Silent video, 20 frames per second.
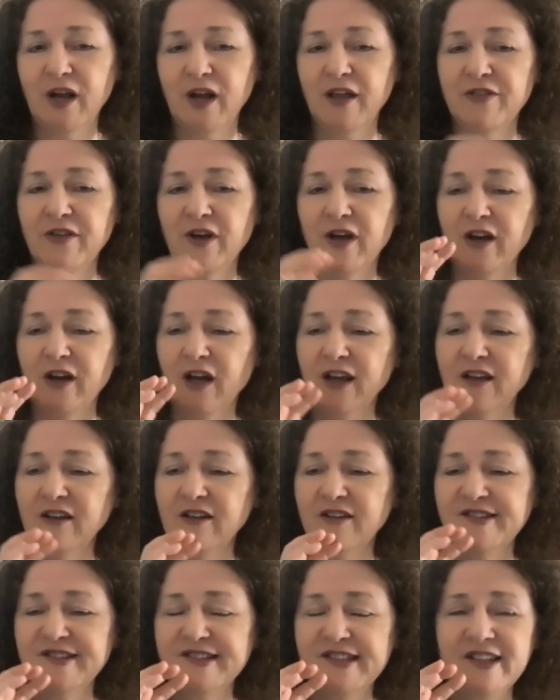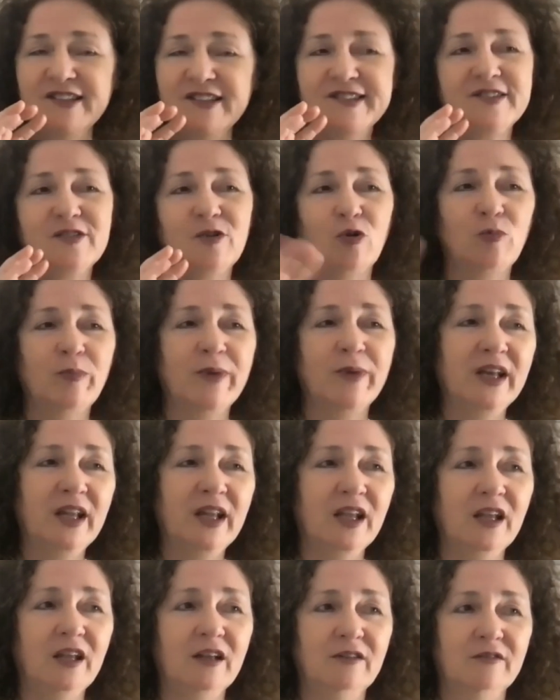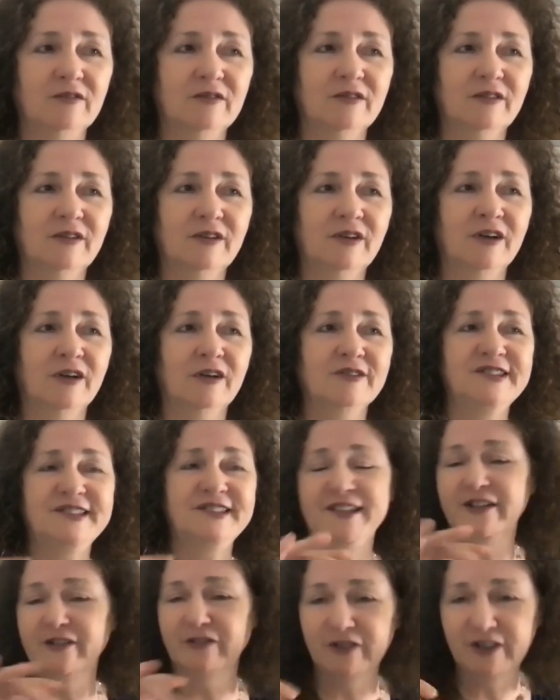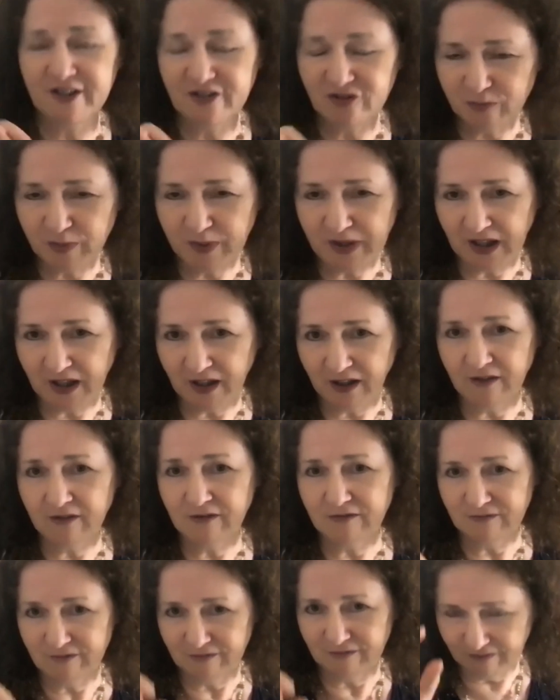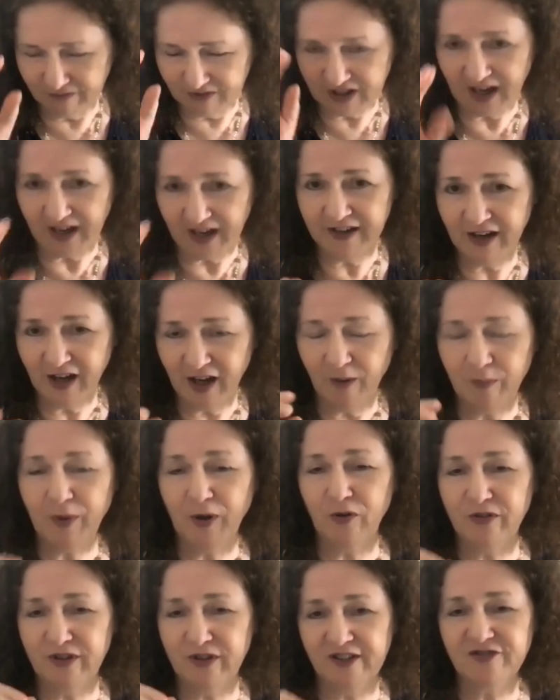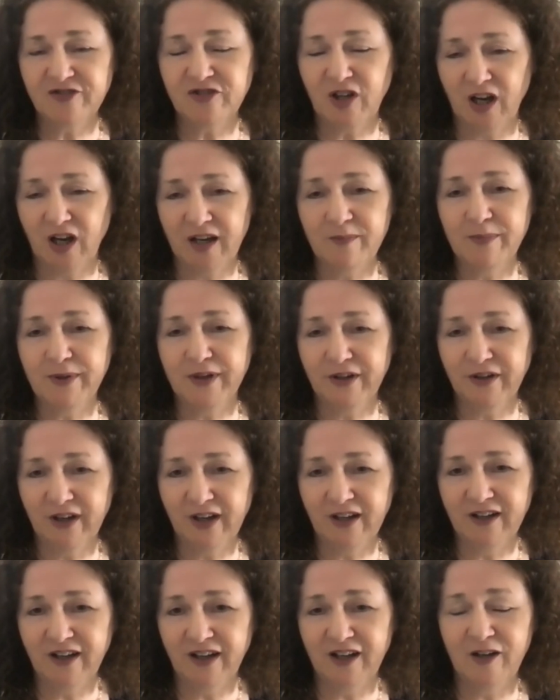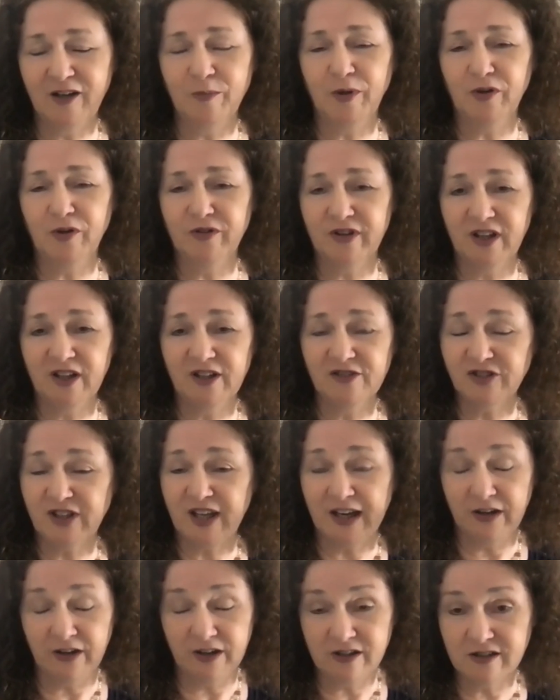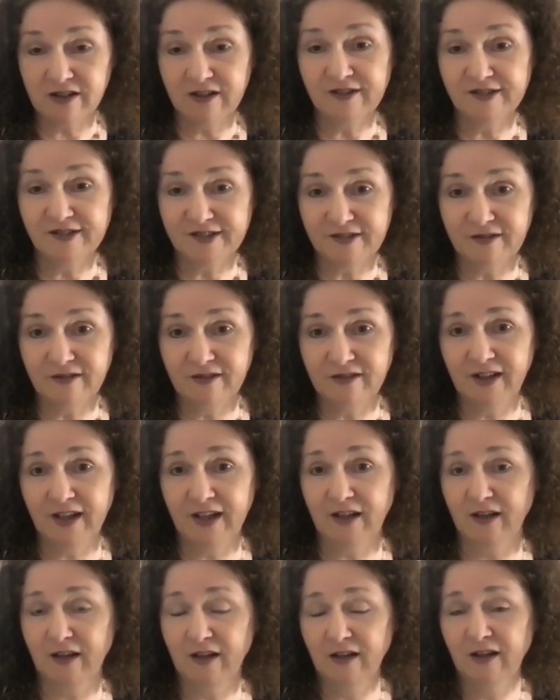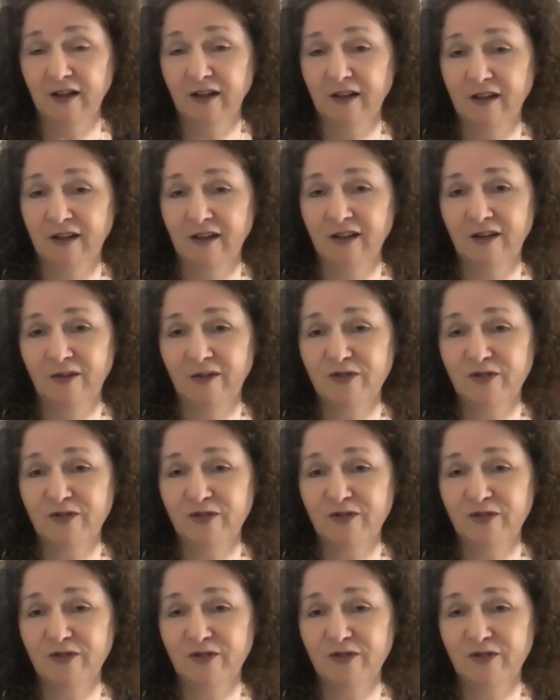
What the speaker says: thought I could see so many series being done about this time period and about these characters. Like, it was